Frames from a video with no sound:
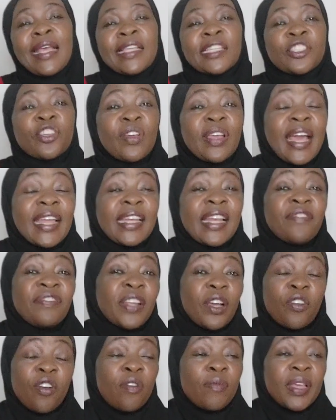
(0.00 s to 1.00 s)
So he had left
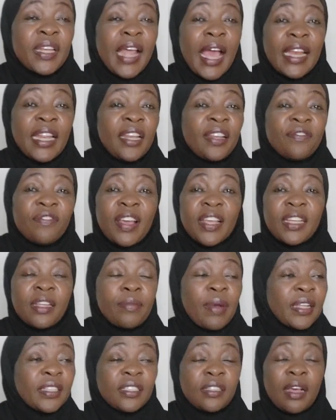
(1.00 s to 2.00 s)
a comment. I didn't invite
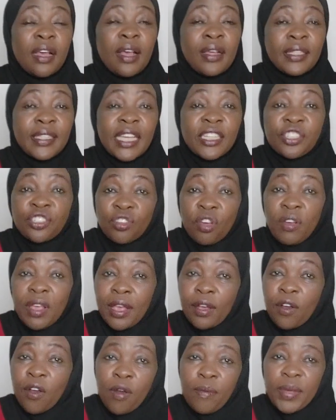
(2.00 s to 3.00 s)
him. I just saw
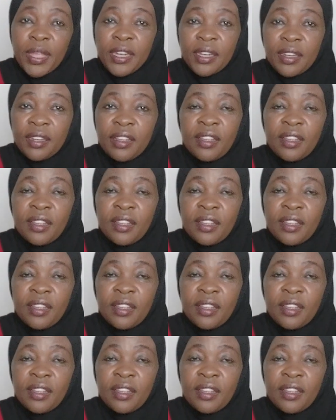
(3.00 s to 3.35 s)
a comment